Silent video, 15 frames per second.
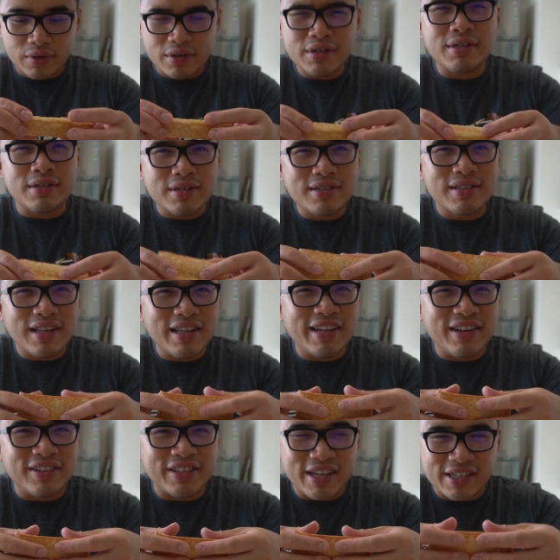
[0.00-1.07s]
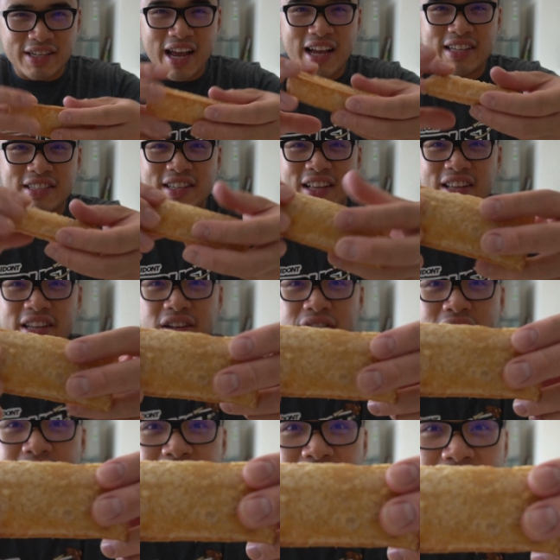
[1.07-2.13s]
Just the little things, guys. The little
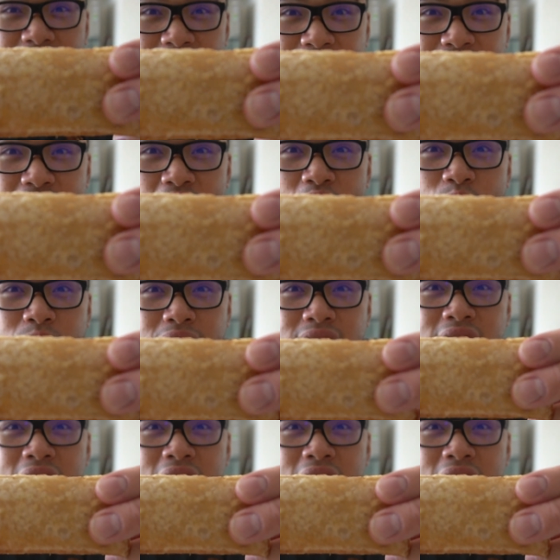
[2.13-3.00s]
things in life always